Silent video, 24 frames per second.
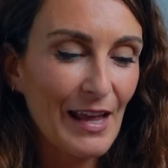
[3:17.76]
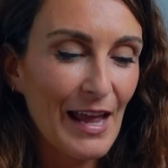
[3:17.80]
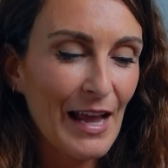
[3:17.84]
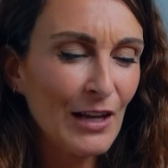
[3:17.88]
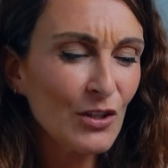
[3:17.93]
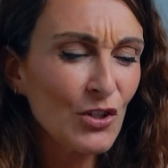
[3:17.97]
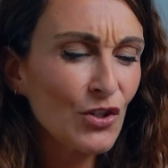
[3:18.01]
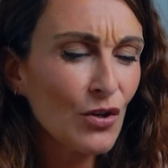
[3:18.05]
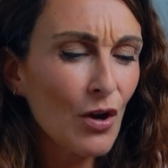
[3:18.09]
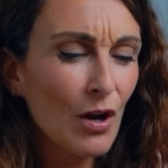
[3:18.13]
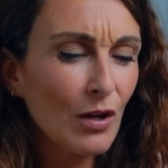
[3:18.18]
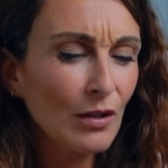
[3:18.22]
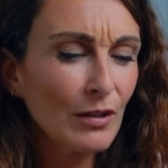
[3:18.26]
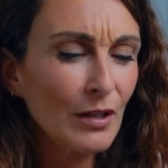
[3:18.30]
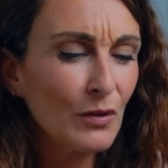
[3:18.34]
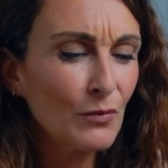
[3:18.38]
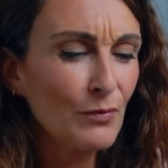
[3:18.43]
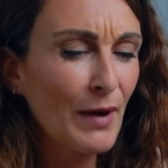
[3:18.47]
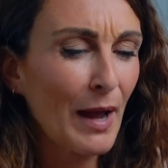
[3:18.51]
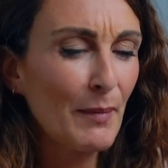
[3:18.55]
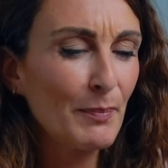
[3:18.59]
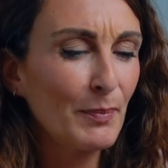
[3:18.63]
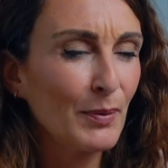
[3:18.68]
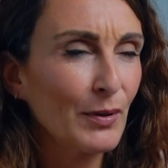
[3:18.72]
a
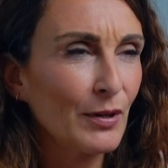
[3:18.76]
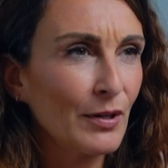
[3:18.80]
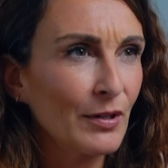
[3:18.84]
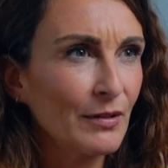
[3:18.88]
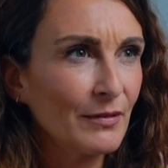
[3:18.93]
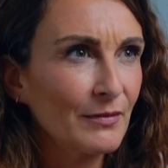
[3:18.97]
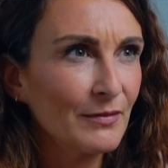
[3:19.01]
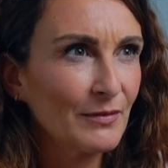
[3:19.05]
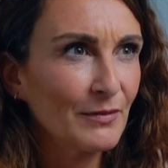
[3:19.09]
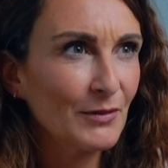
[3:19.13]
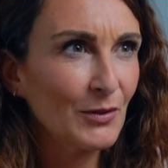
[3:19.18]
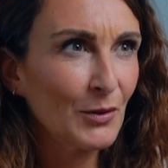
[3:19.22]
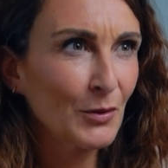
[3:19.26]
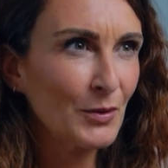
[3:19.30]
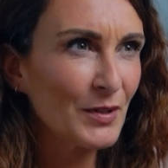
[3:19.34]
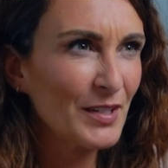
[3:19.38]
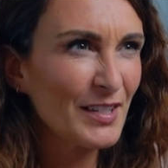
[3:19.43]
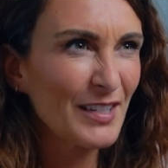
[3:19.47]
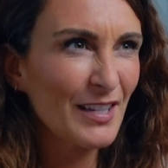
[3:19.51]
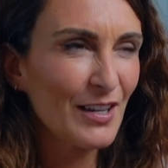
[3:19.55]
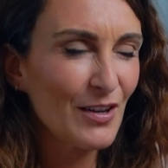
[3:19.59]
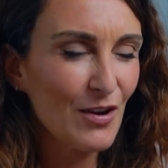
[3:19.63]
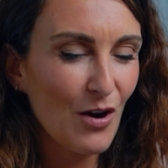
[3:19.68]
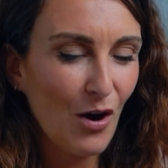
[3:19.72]
chocolate wrapper or a
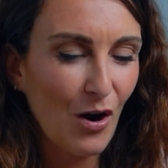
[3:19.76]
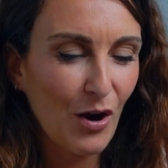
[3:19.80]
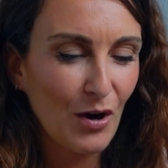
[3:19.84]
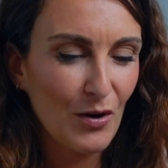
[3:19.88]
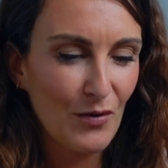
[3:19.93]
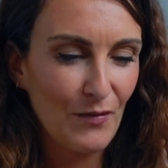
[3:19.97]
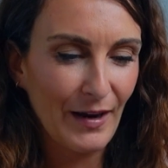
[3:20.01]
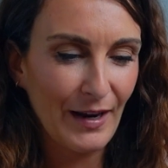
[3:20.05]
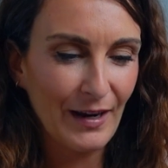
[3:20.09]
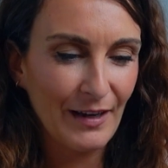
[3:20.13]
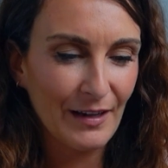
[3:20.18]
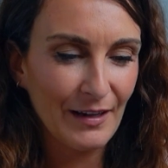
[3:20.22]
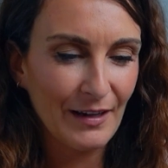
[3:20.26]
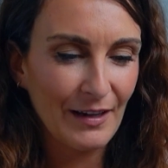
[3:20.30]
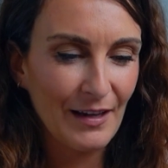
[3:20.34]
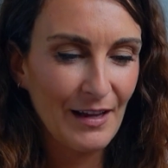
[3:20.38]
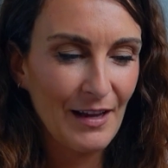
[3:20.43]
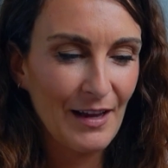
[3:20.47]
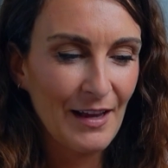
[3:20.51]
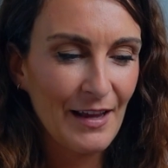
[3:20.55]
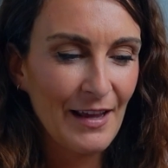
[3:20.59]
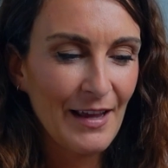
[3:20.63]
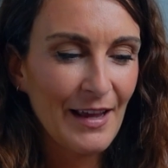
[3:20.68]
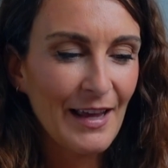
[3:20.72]
cigar ring
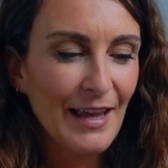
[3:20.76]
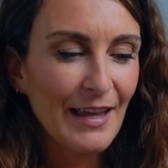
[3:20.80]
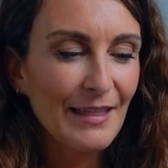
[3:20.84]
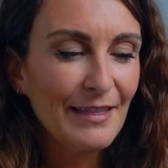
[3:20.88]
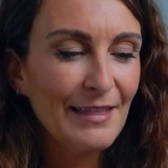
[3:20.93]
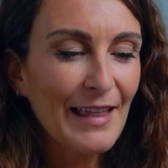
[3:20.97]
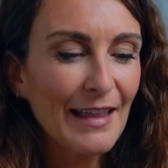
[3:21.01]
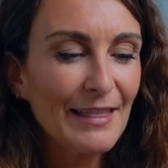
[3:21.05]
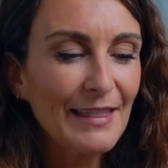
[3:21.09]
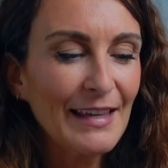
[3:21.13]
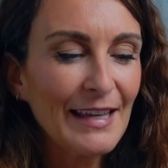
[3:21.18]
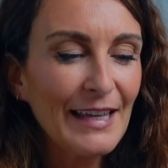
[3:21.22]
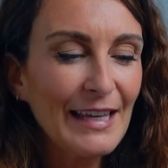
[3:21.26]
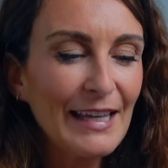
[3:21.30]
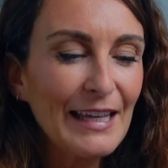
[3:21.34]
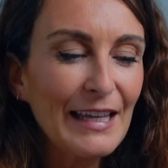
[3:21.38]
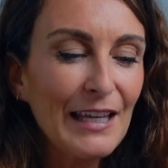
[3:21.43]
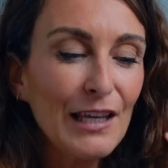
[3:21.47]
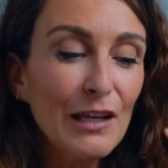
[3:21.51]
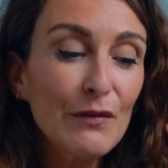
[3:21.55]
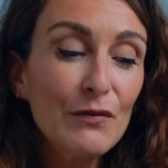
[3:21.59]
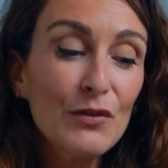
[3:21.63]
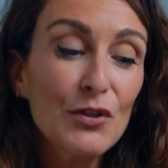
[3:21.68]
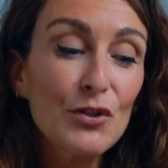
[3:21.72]
that the
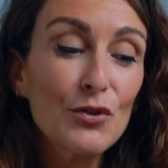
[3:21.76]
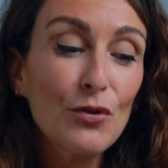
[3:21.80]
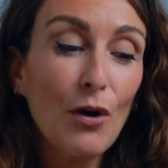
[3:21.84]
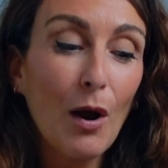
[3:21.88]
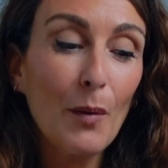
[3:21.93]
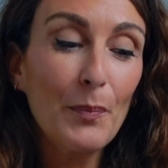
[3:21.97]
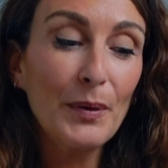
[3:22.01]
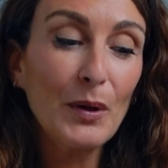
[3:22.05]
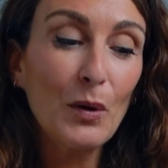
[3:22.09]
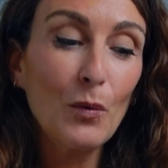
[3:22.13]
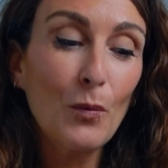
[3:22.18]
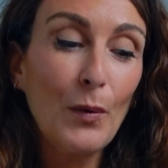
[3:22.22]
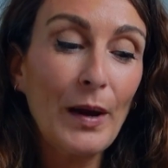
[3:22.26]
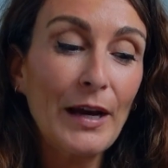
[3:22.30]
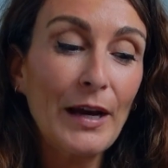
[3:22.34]
eavesdropping